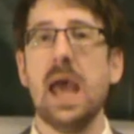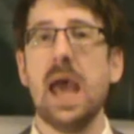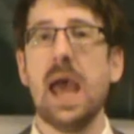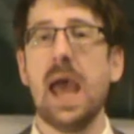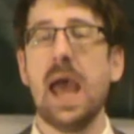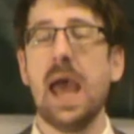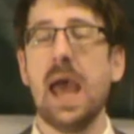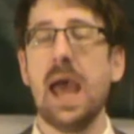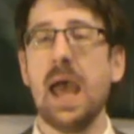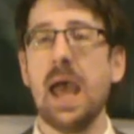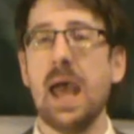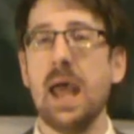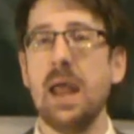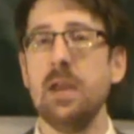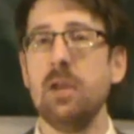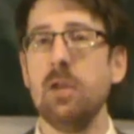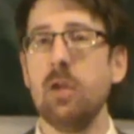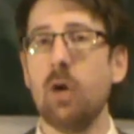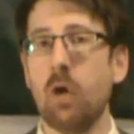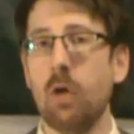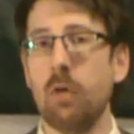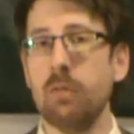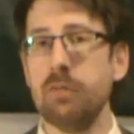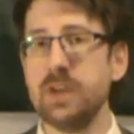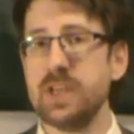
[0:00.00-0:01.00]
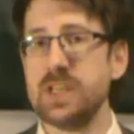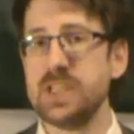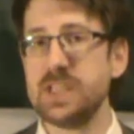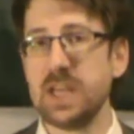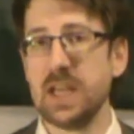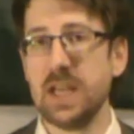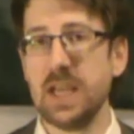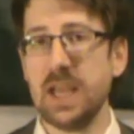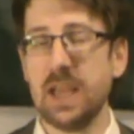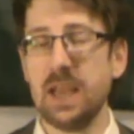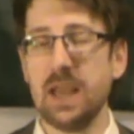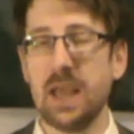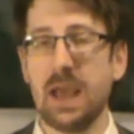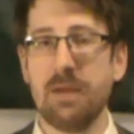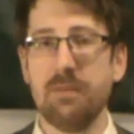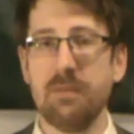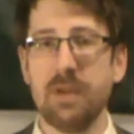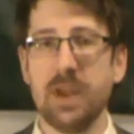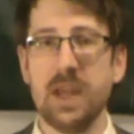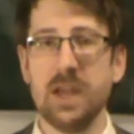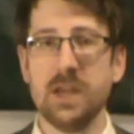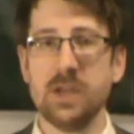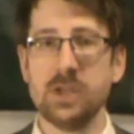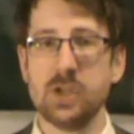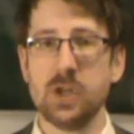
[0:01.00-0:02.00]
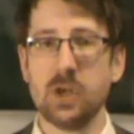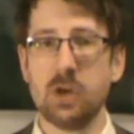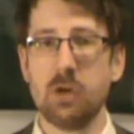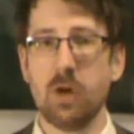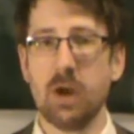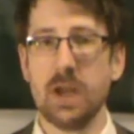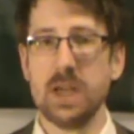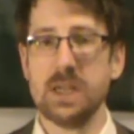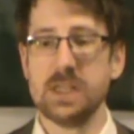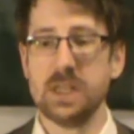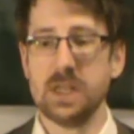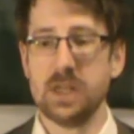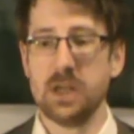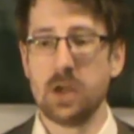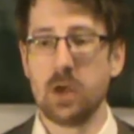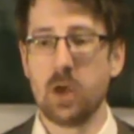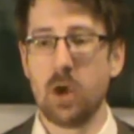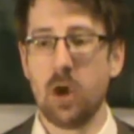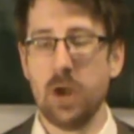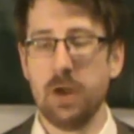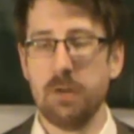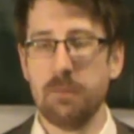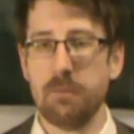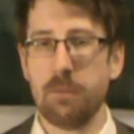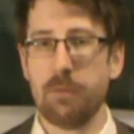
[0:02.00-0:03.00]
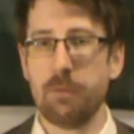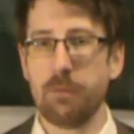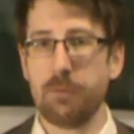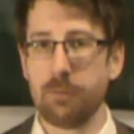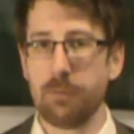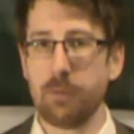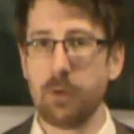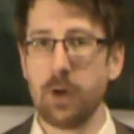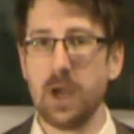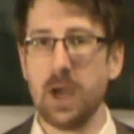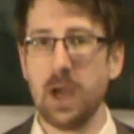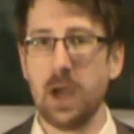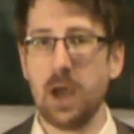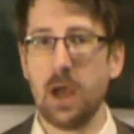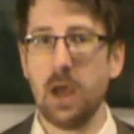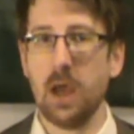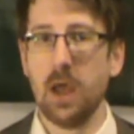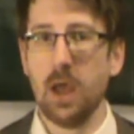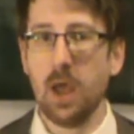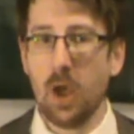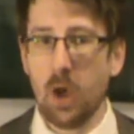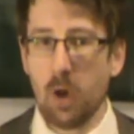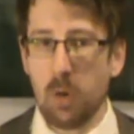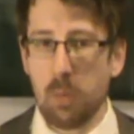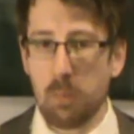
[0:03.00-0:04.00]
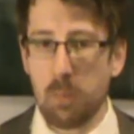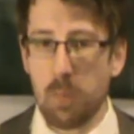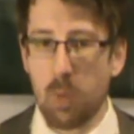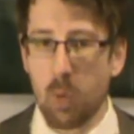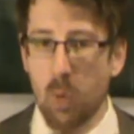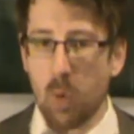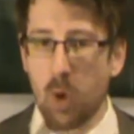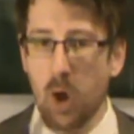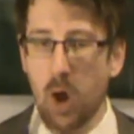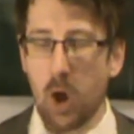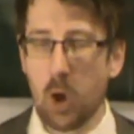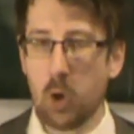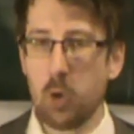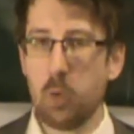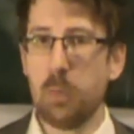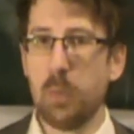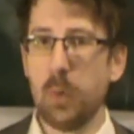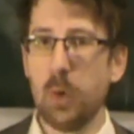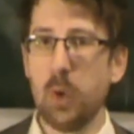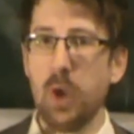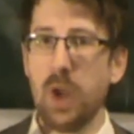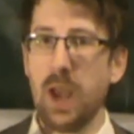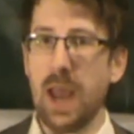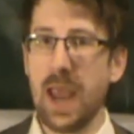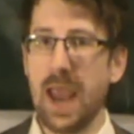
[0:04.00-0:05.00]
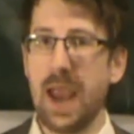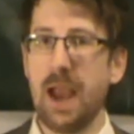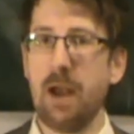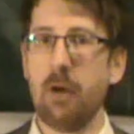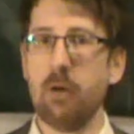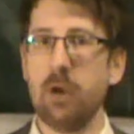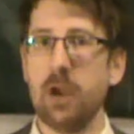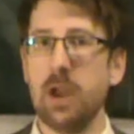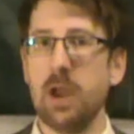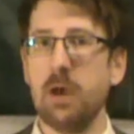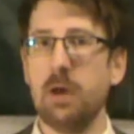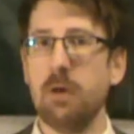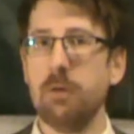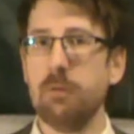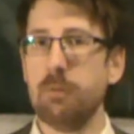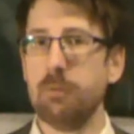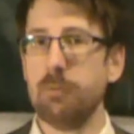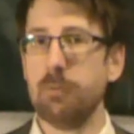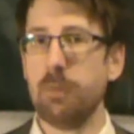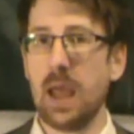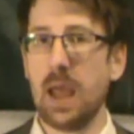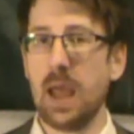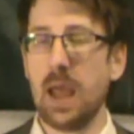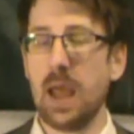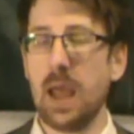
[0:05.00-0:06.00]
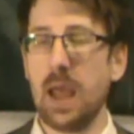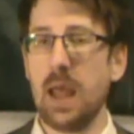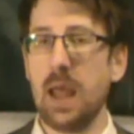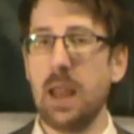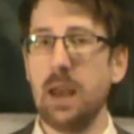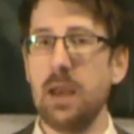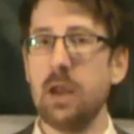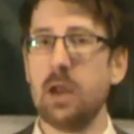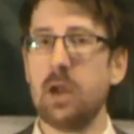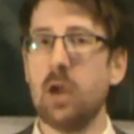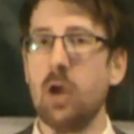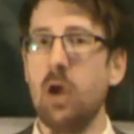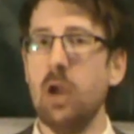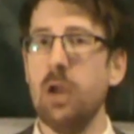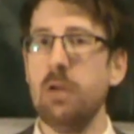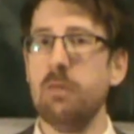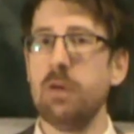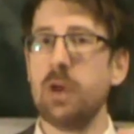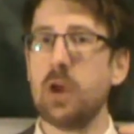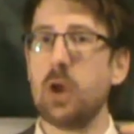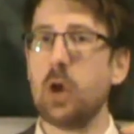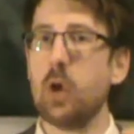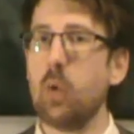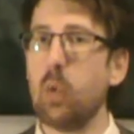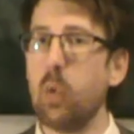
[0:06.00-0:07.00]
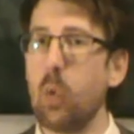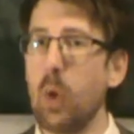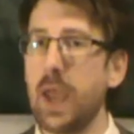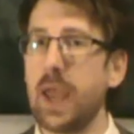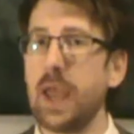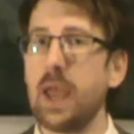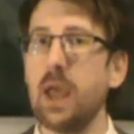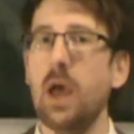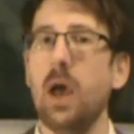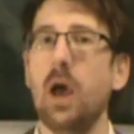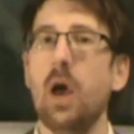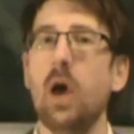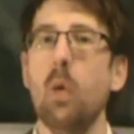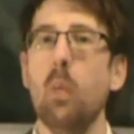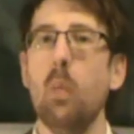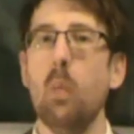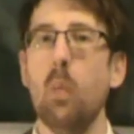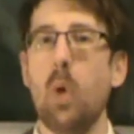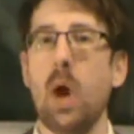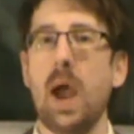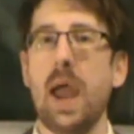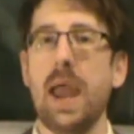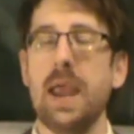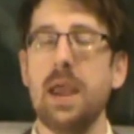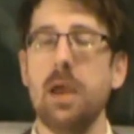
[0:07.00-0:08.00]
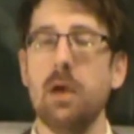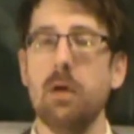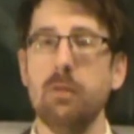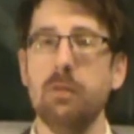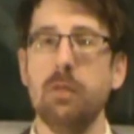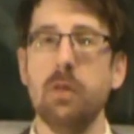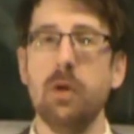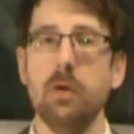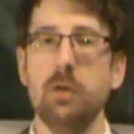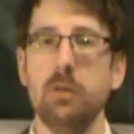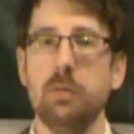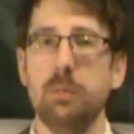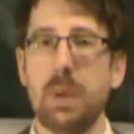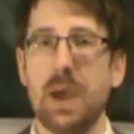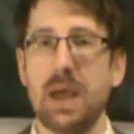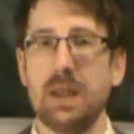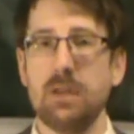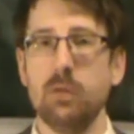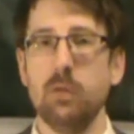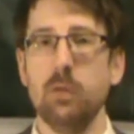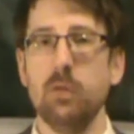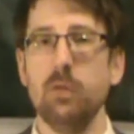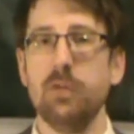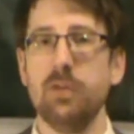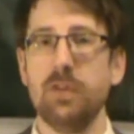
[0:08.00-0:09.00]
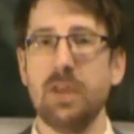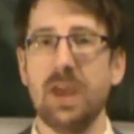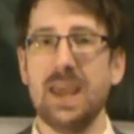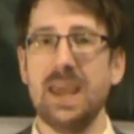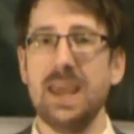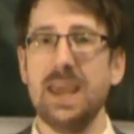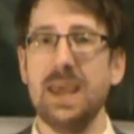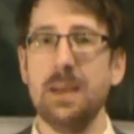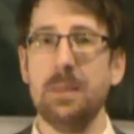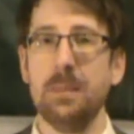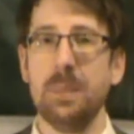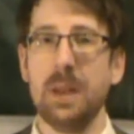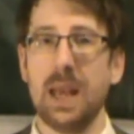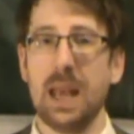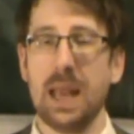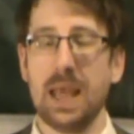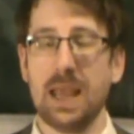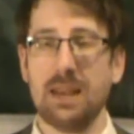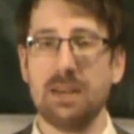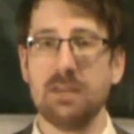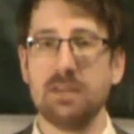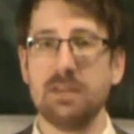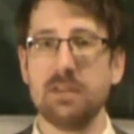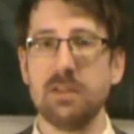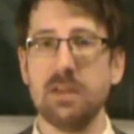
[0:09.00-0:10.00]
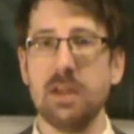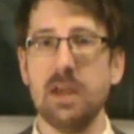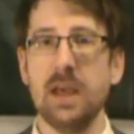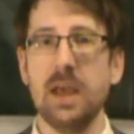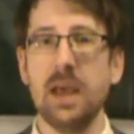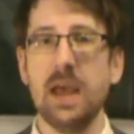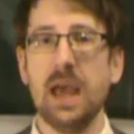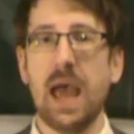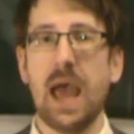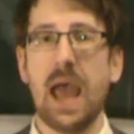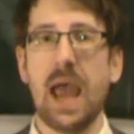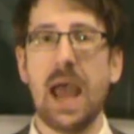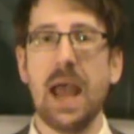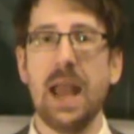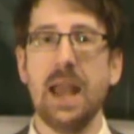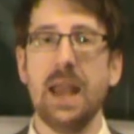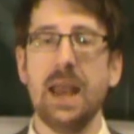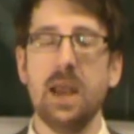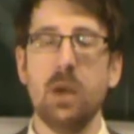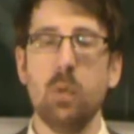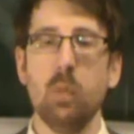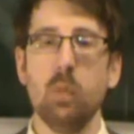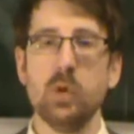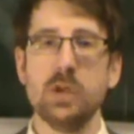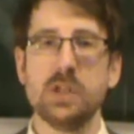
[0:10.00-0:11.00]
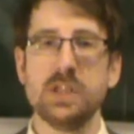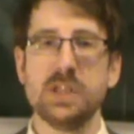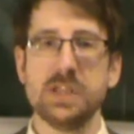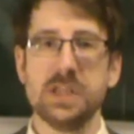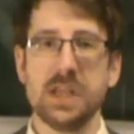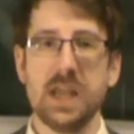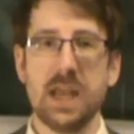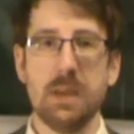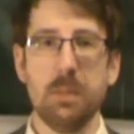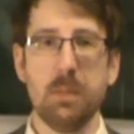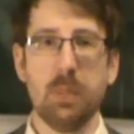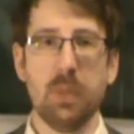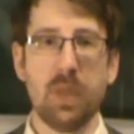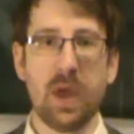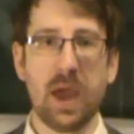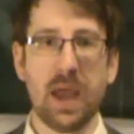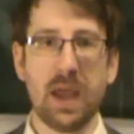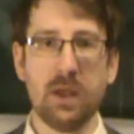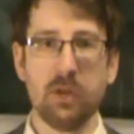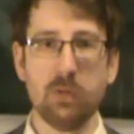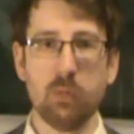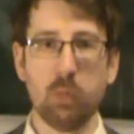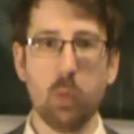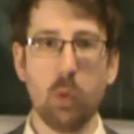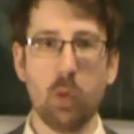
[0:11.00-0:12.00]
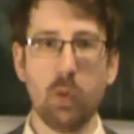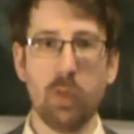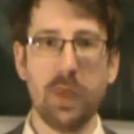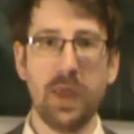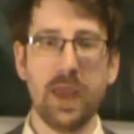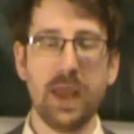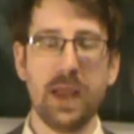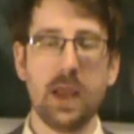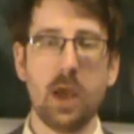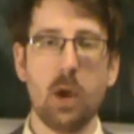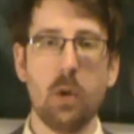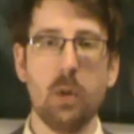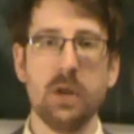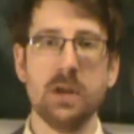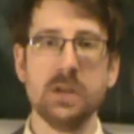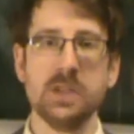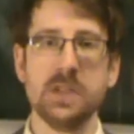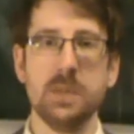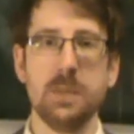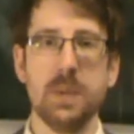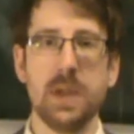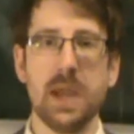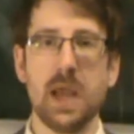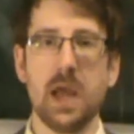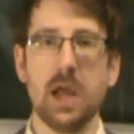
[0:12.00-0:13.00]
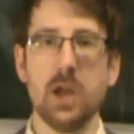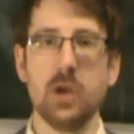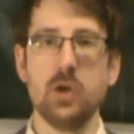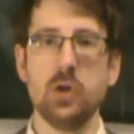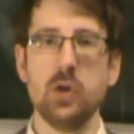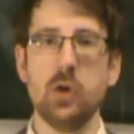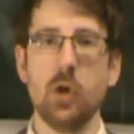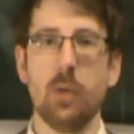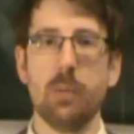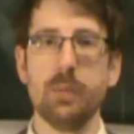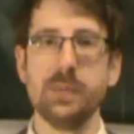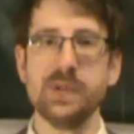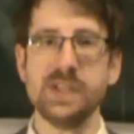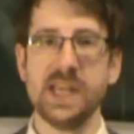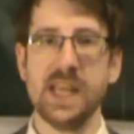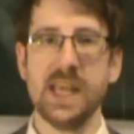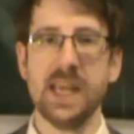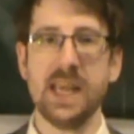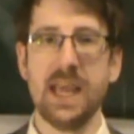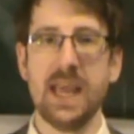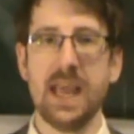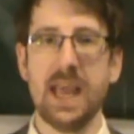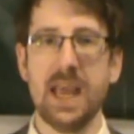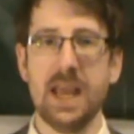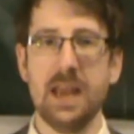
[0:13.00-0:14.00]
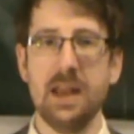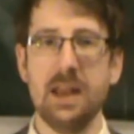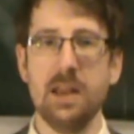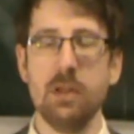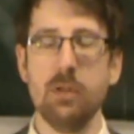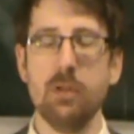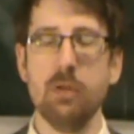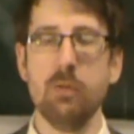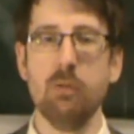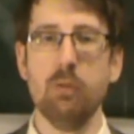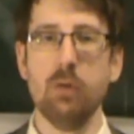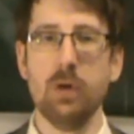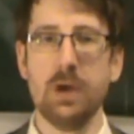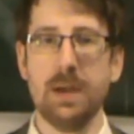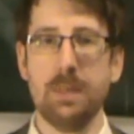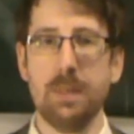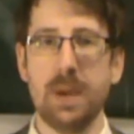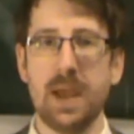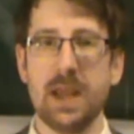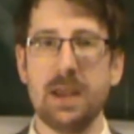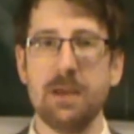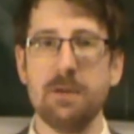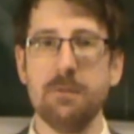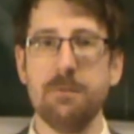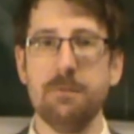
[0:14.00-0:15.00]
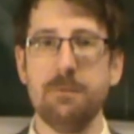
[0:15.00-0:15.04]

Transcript: and obviously have integrated a kind of freer, more open area and a kind of a quicker way of those battles taking place. And it would seem that is what they're going to be adopting in the remake of